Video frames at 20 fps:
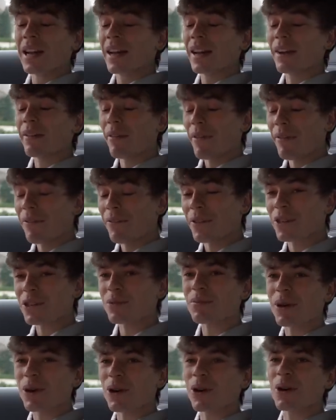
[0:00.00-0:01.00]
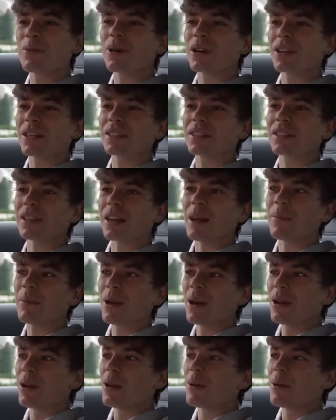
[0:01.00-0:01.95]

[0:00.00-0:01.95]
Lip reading: And if I finished my homework in time,